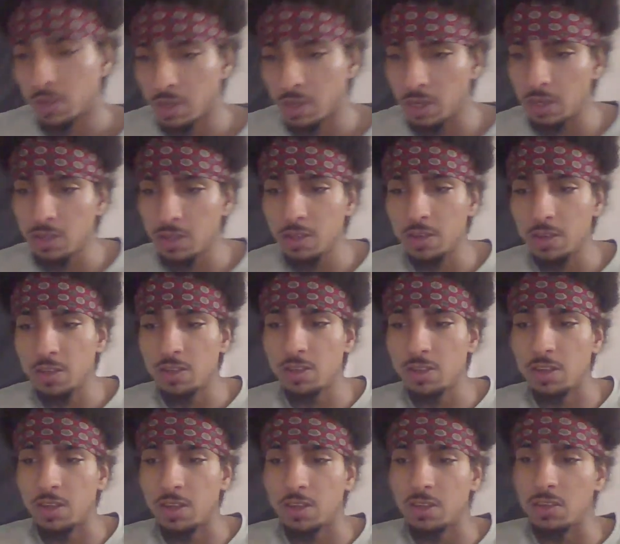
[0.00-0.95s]
Geeklink
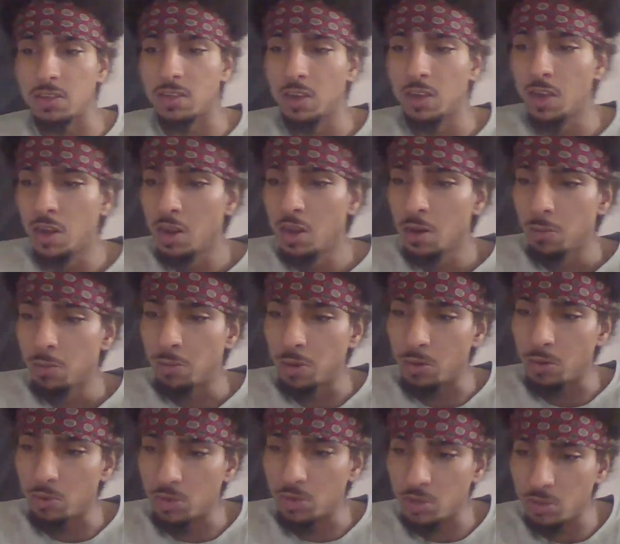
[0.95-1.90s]
says,
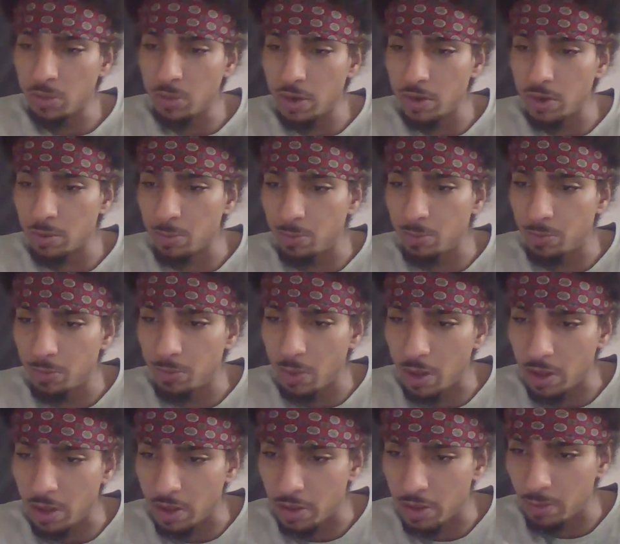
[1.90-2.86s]
"Bro, would you want
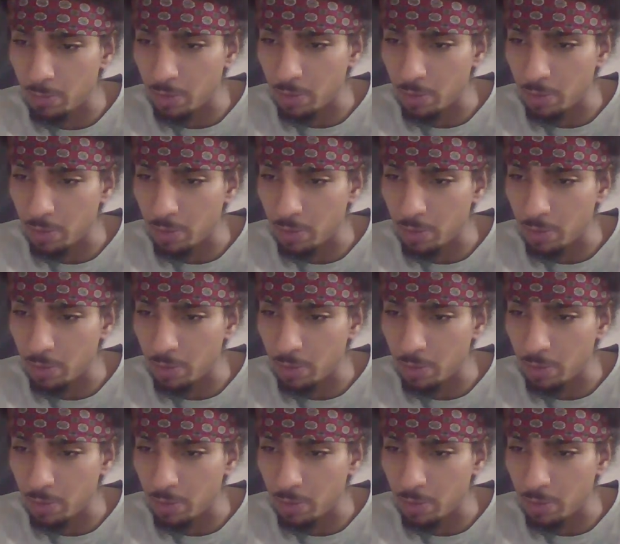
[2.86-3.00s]
to